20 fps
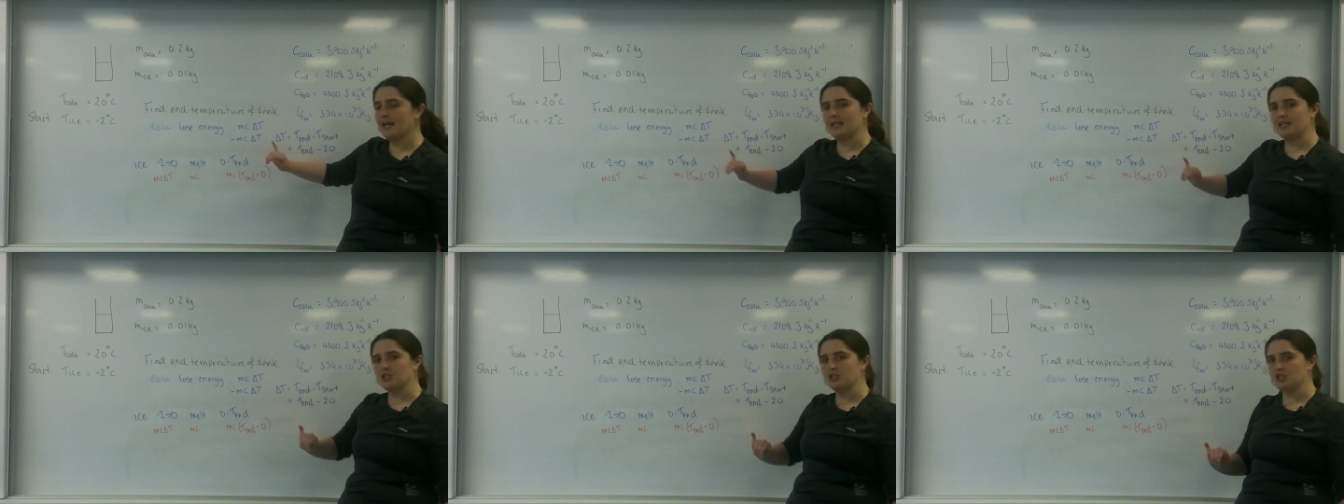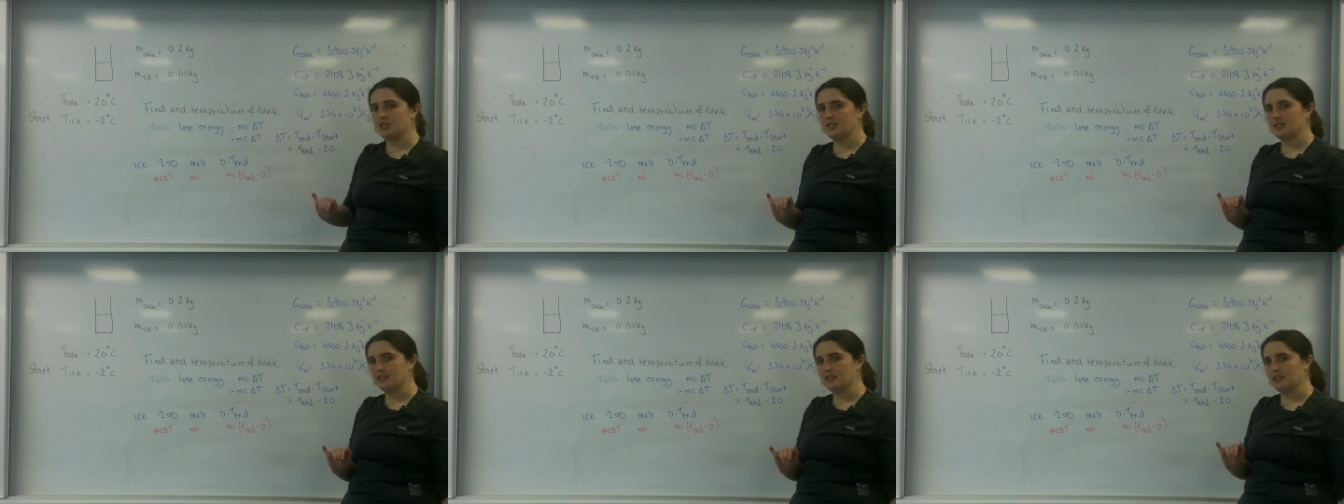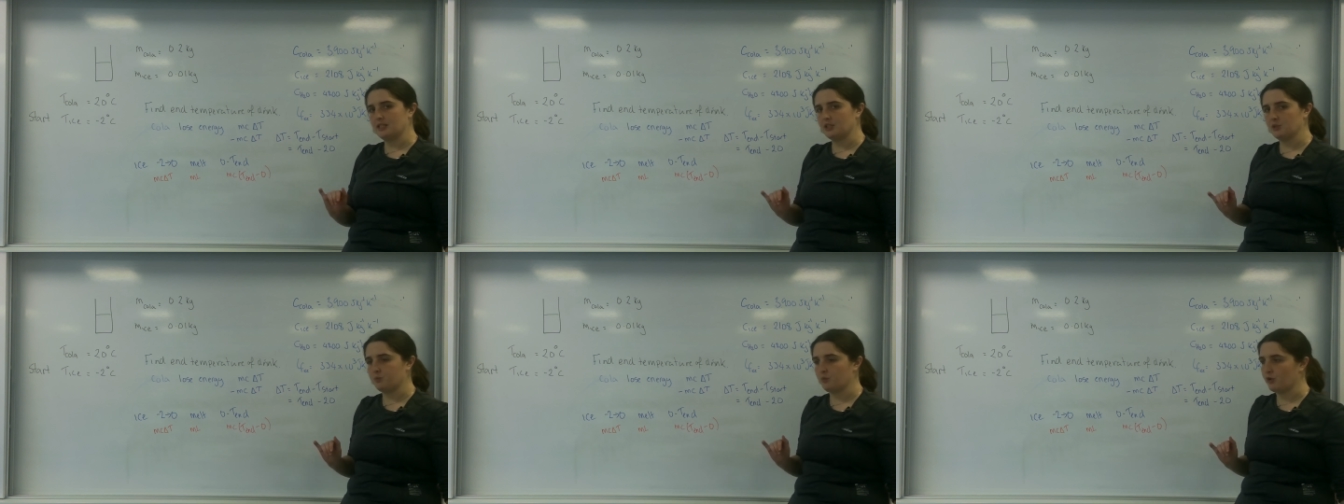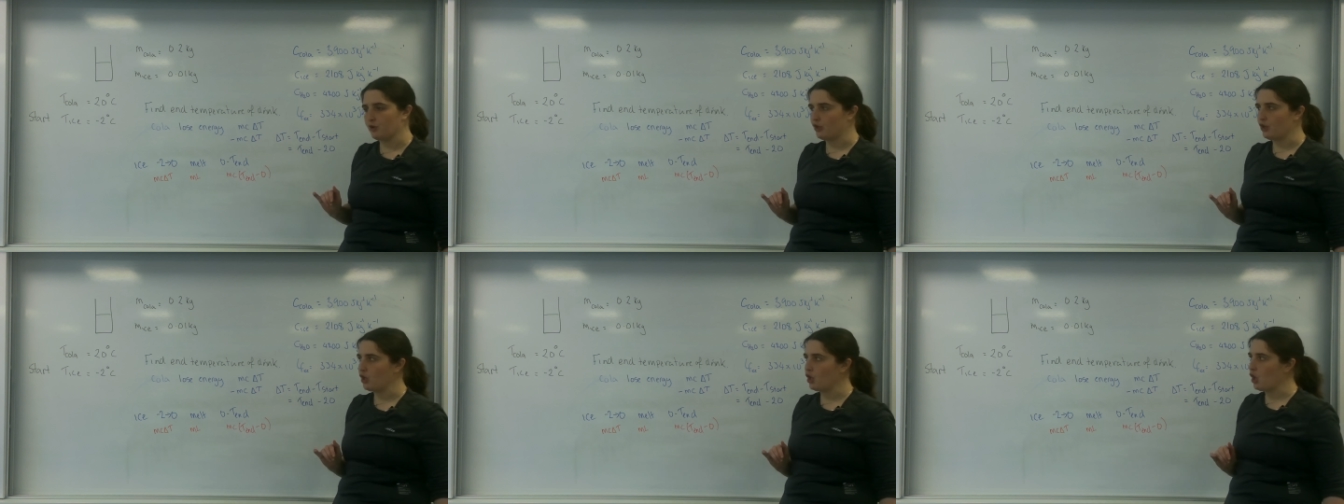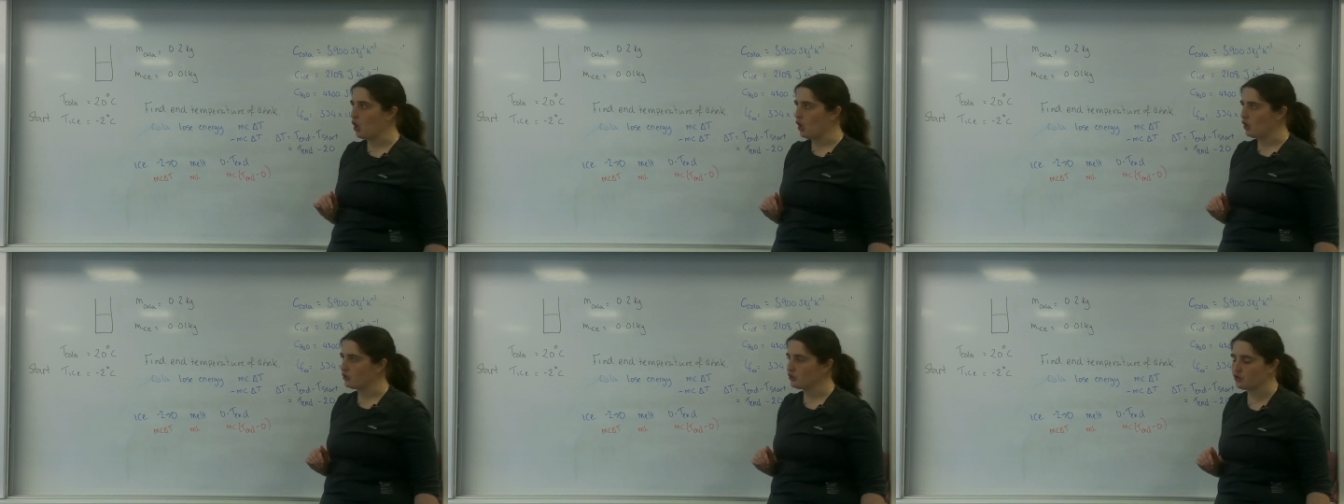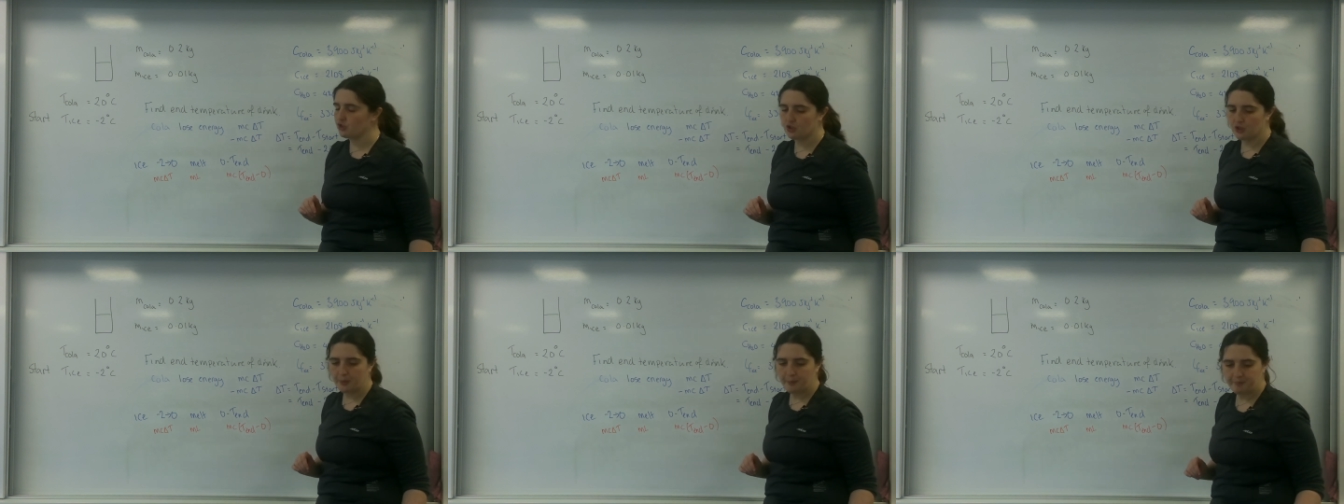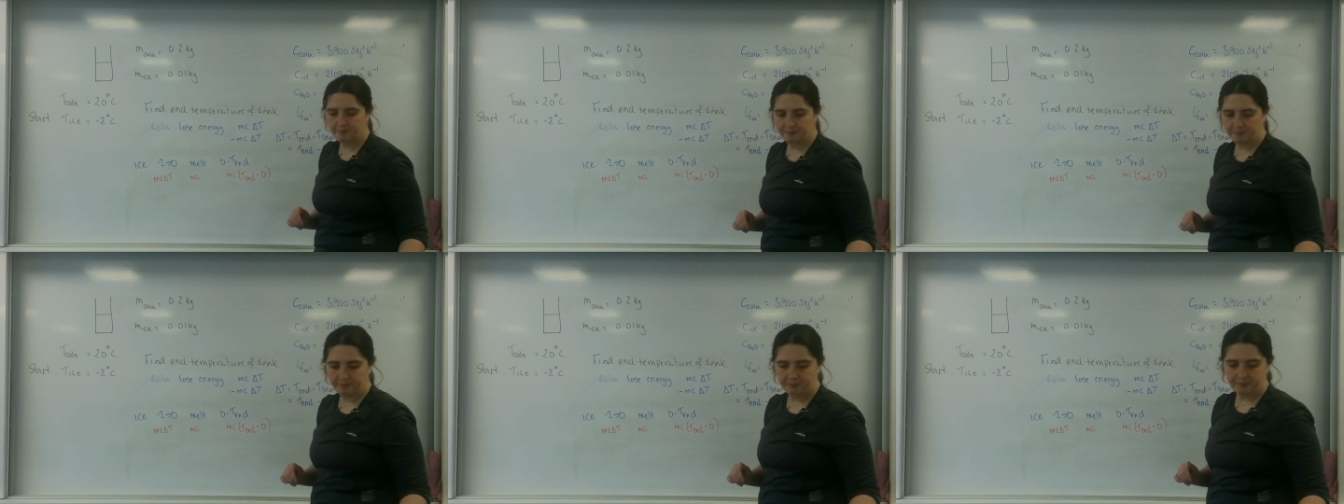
energy that this one lost.